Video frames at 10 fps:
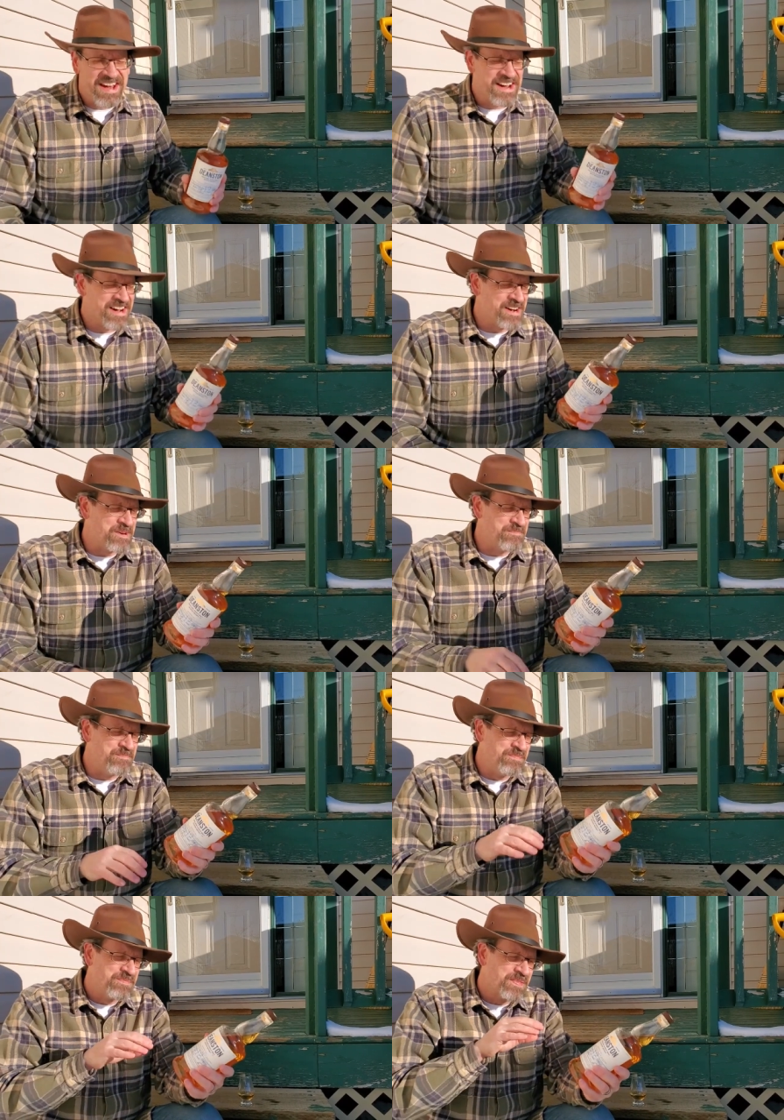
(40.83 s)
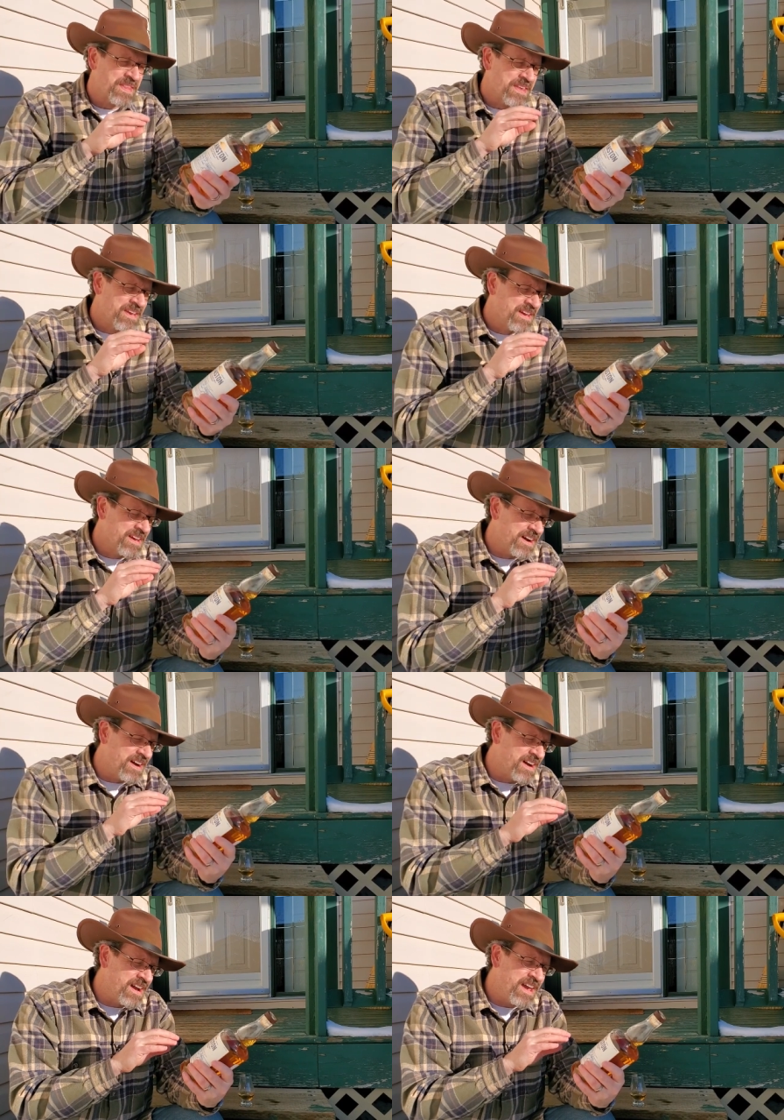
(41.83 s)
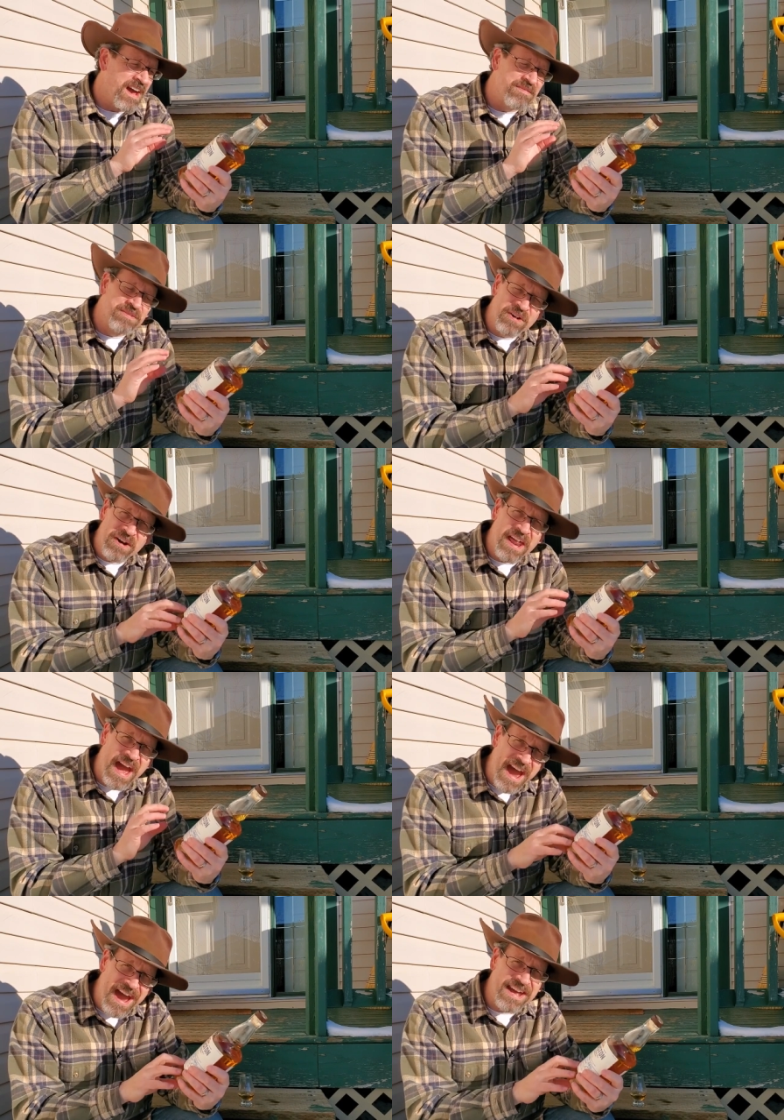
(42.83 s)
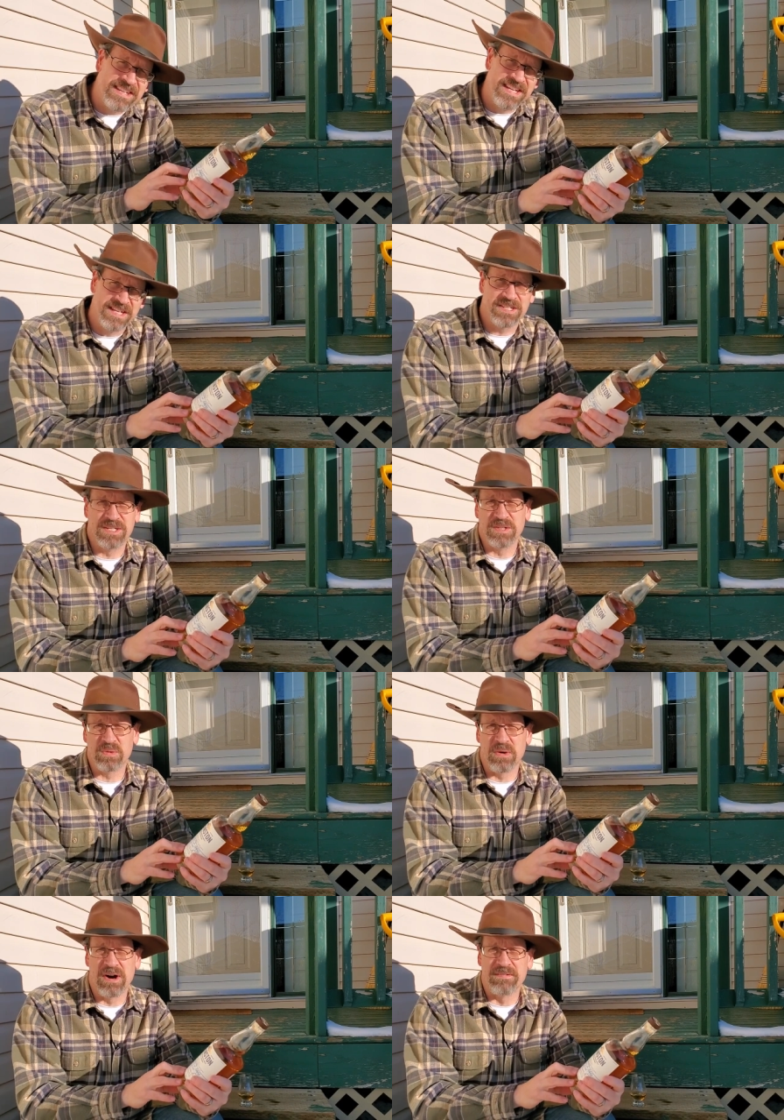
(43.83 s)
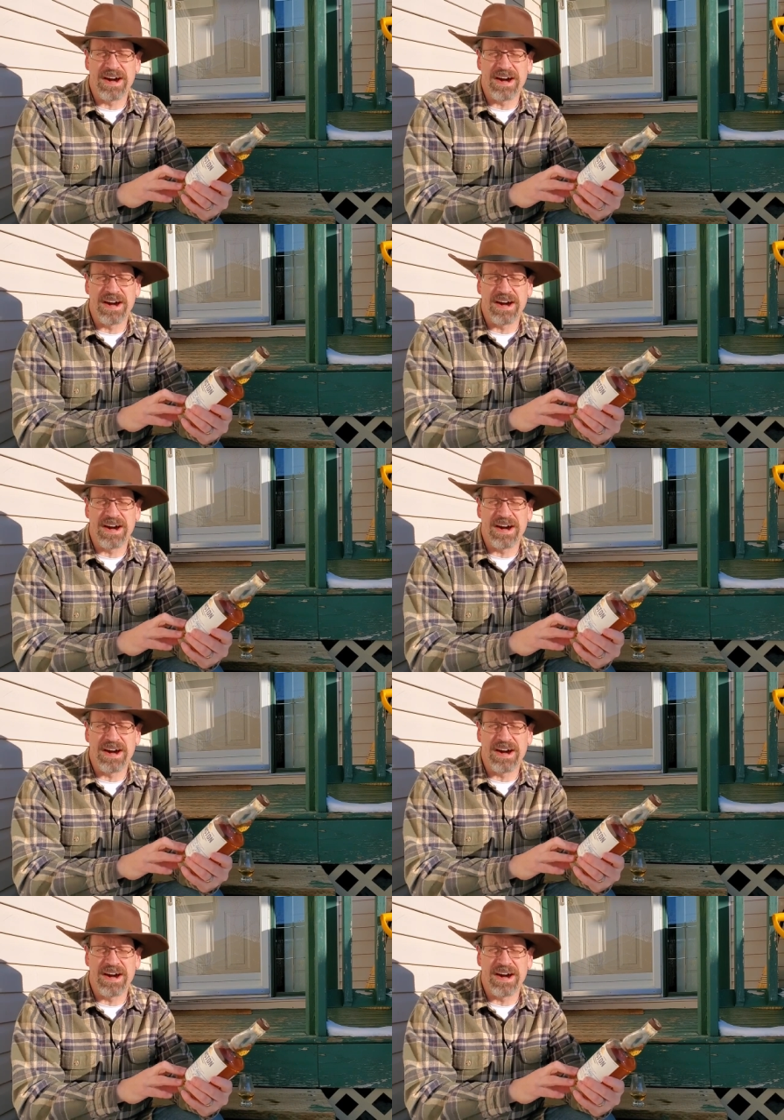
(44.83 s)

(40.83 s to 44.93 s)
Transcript: Um, I have not had Deanston 12.